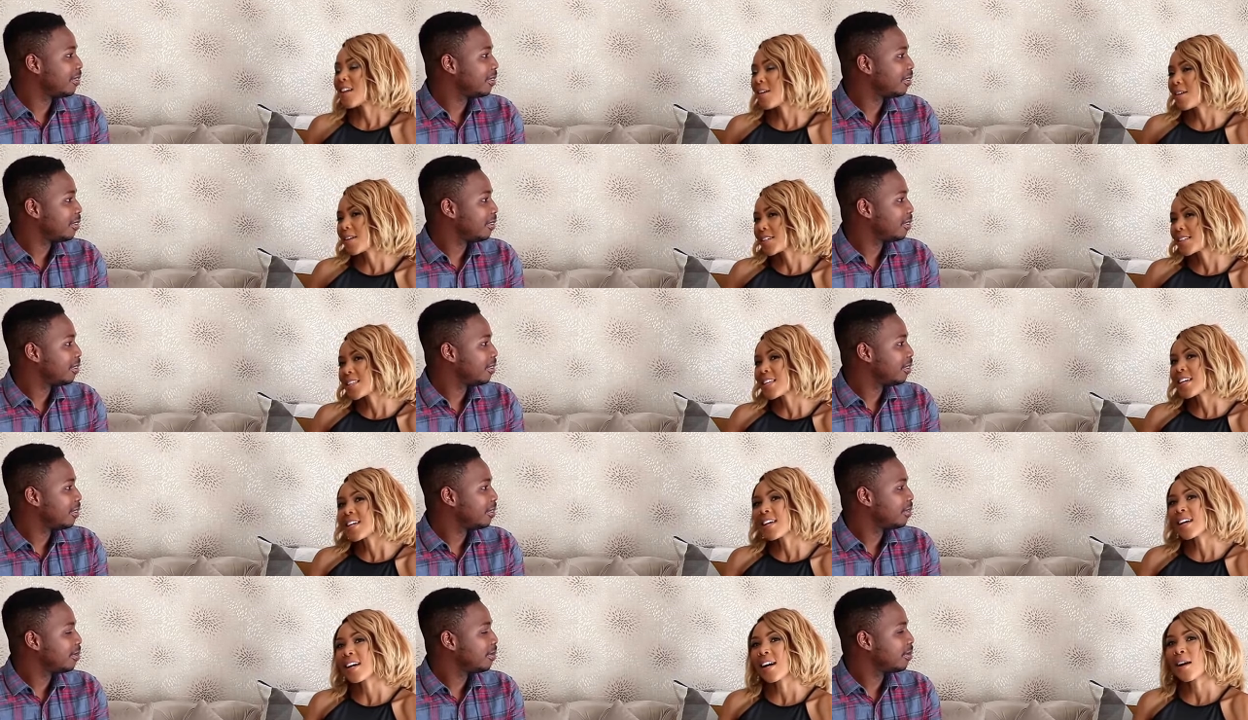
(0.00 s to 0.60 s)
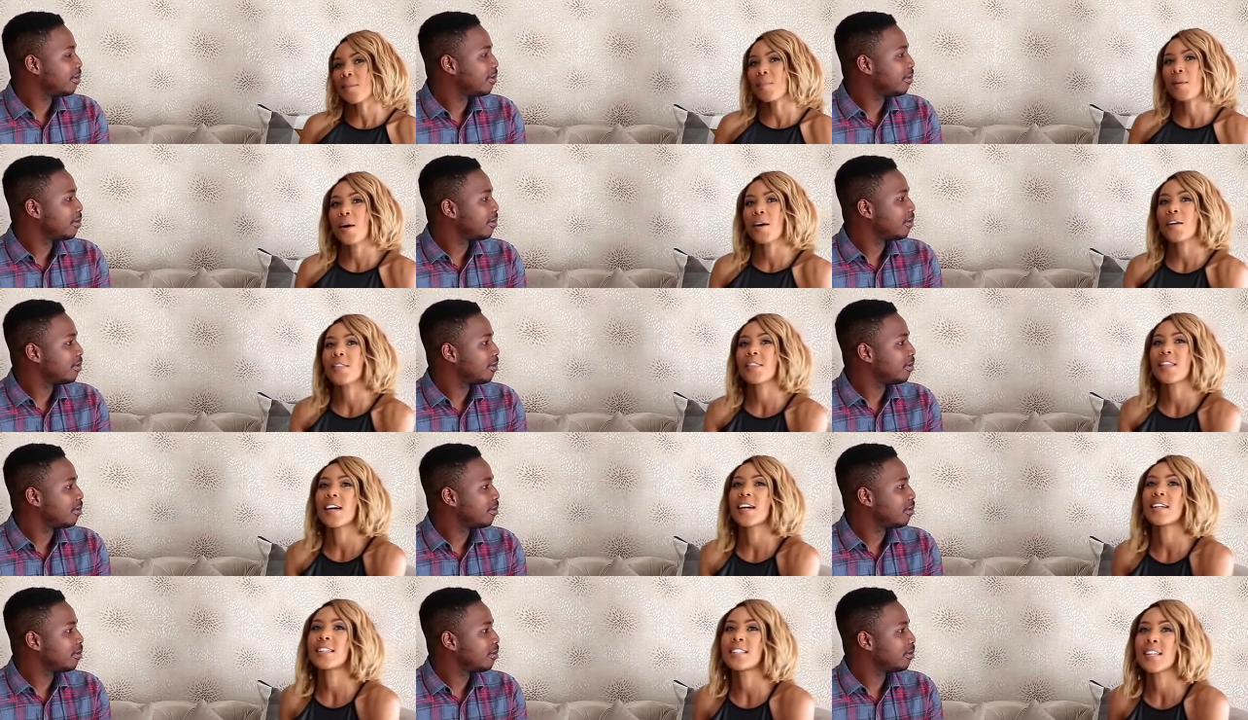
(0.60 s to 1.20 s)
Speaker 1: I was thinking about
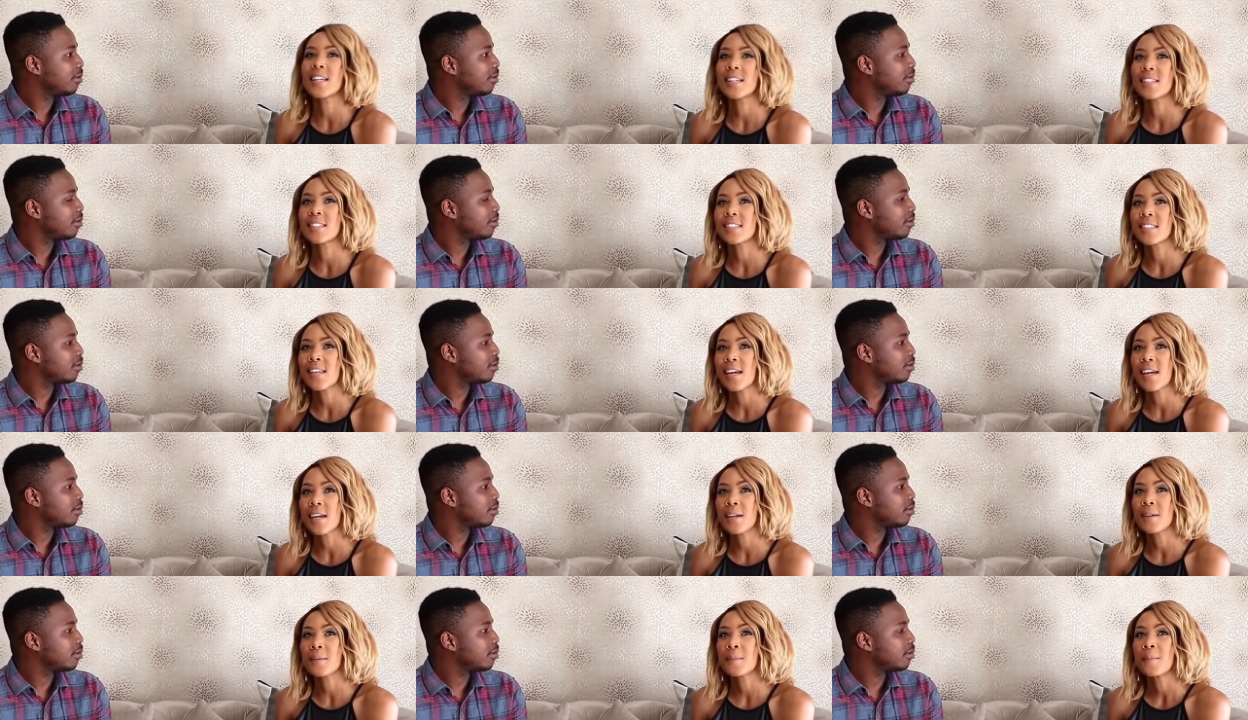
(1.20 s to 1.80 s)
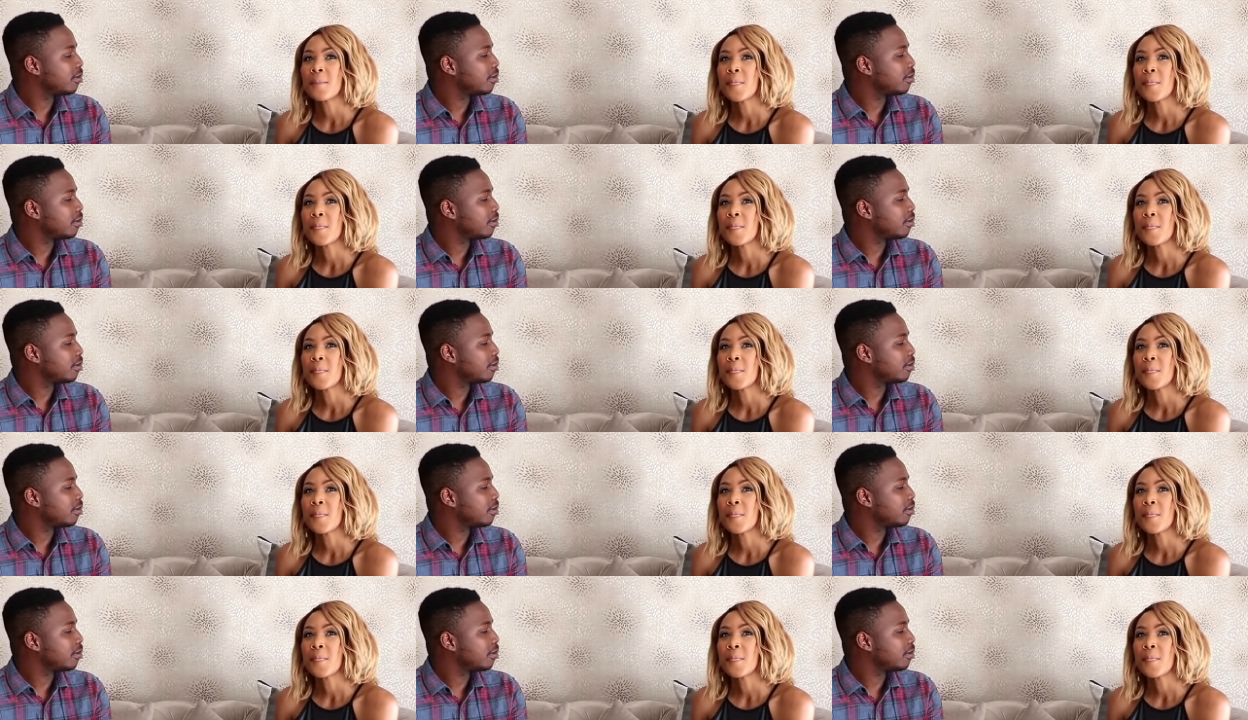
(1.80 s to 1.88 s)
that and saying,